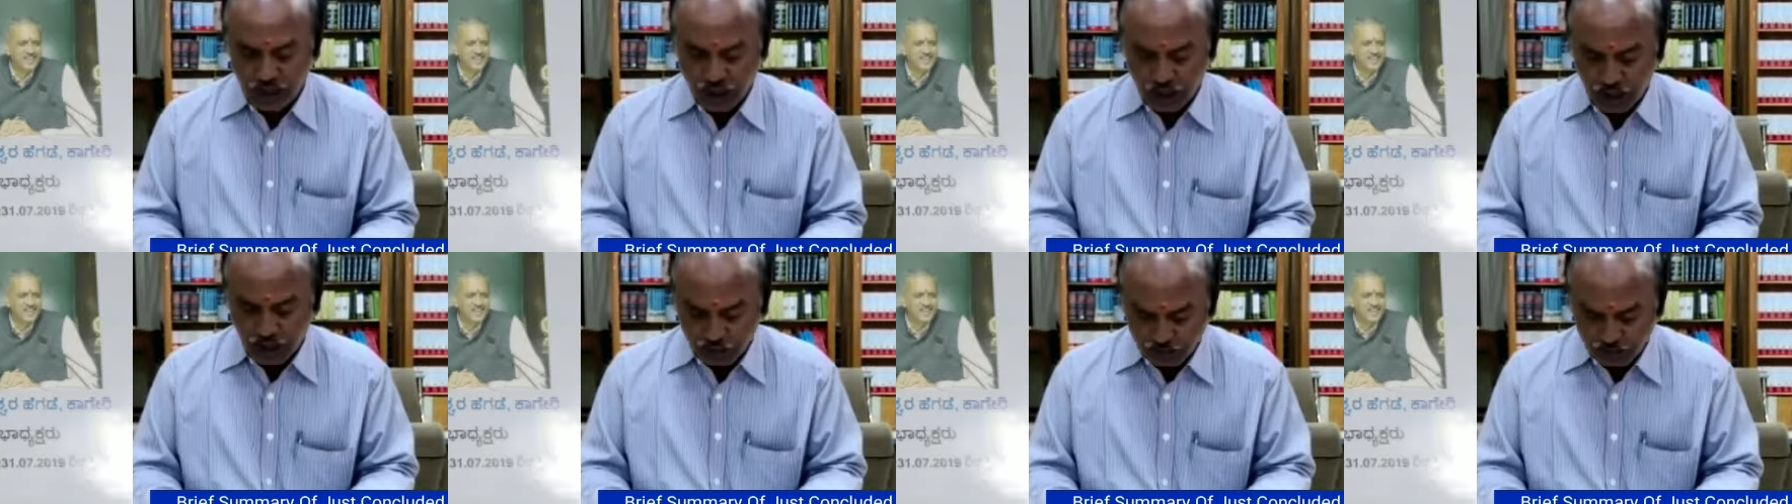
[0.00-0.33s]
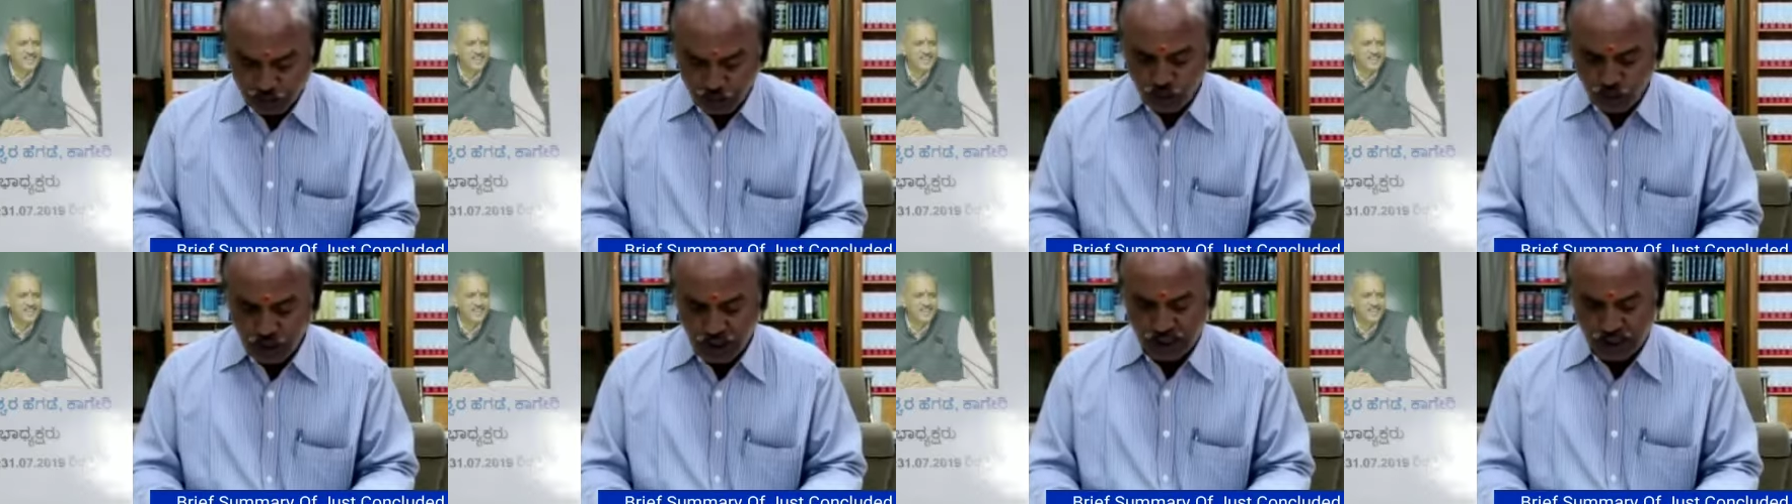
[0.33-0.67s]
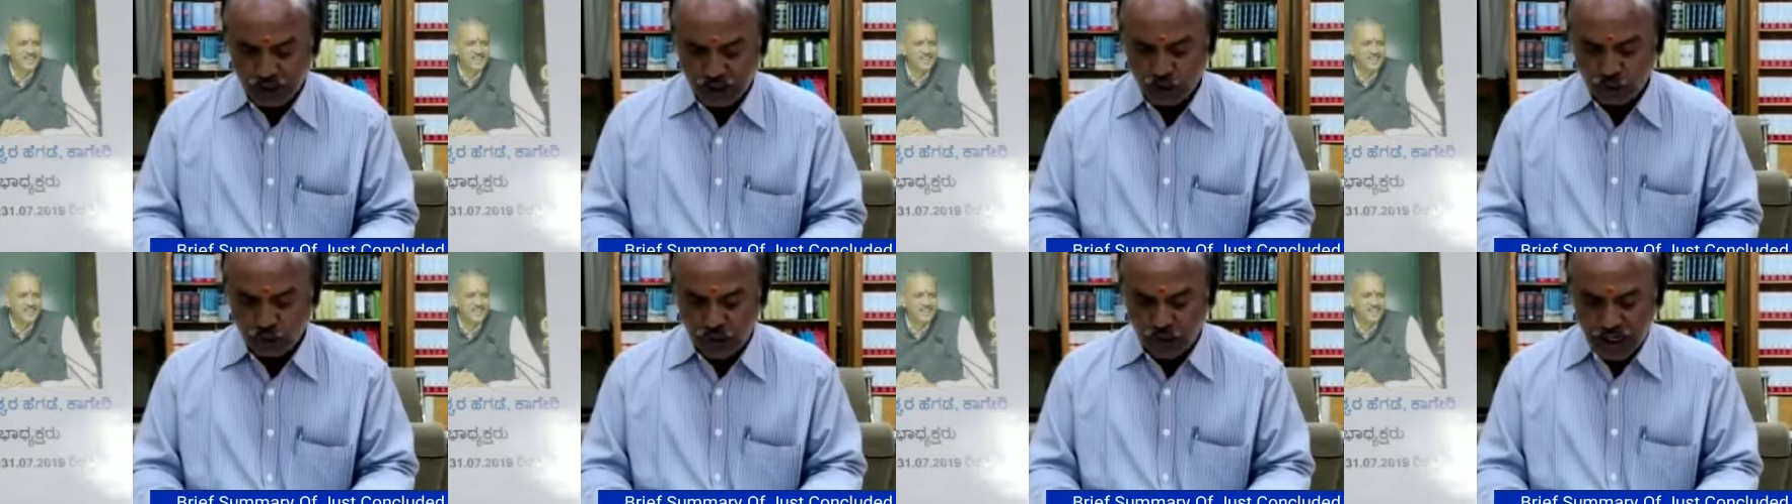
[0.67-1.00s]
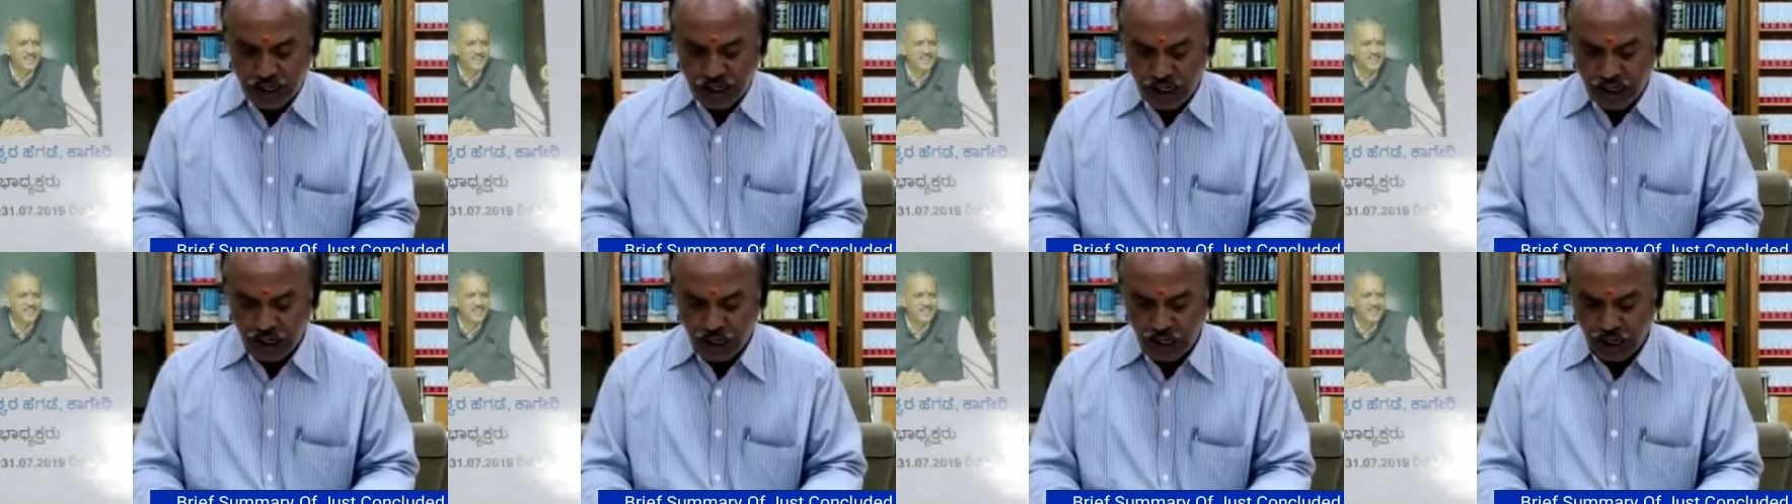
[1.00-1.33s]
were approved and
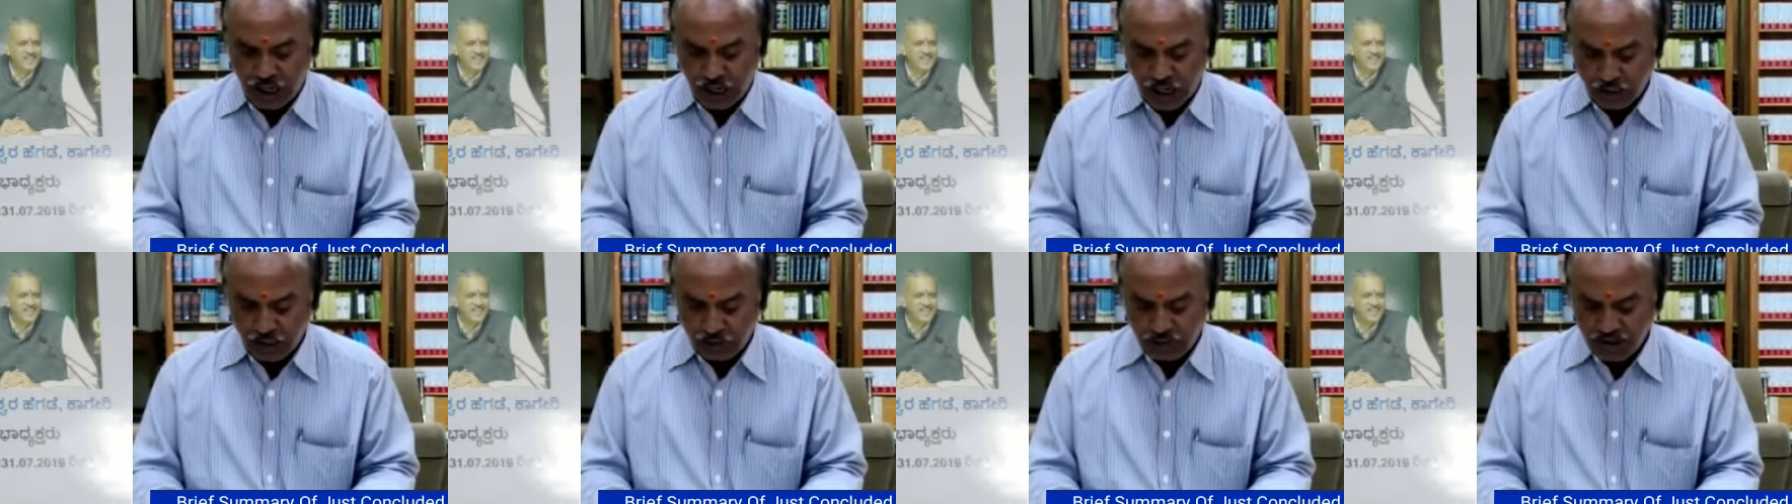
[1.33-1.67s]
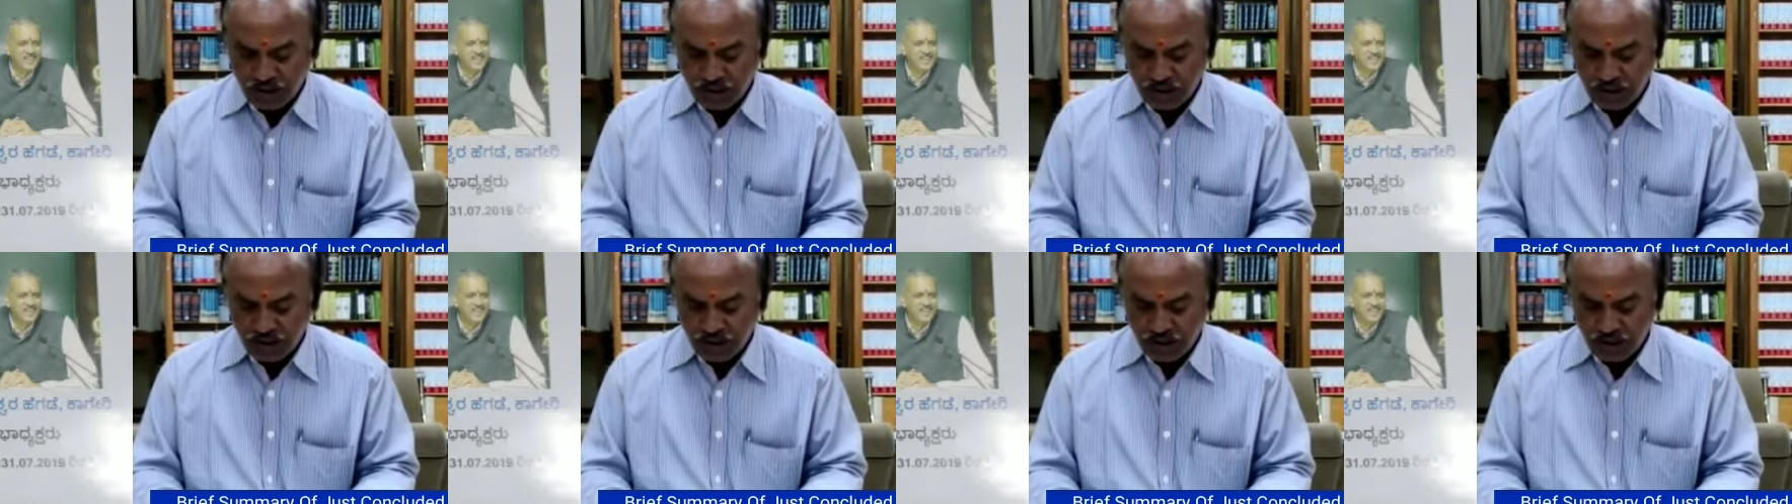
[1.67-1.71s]
30